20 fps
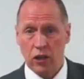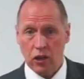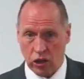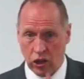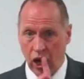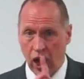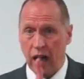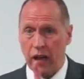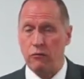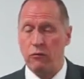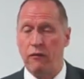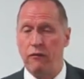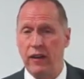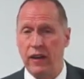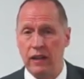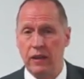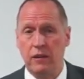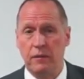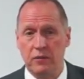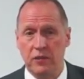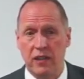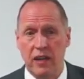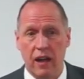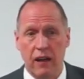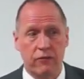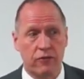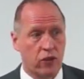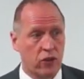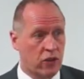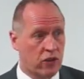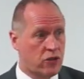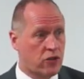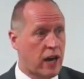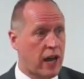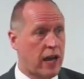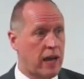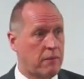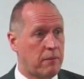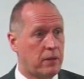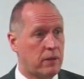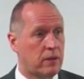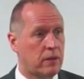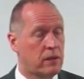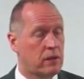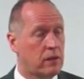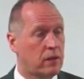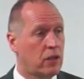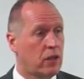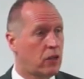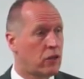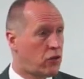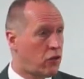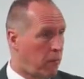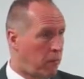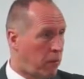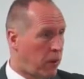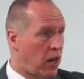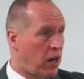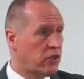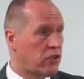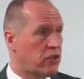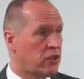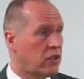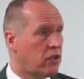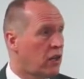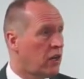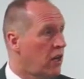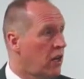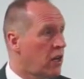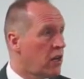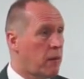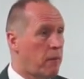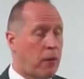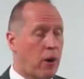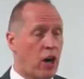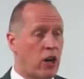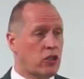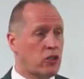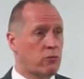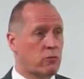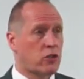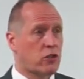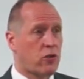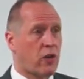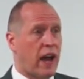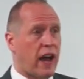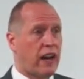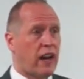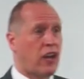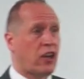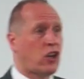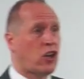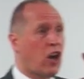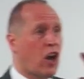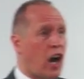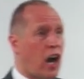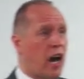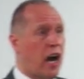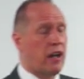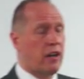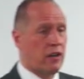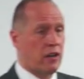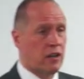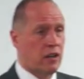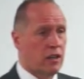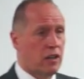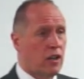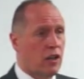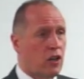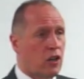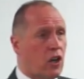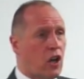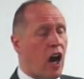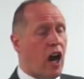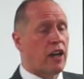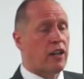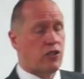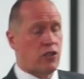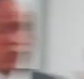God revealed himself to a tribe, to a person. The person was crying out, "God, God,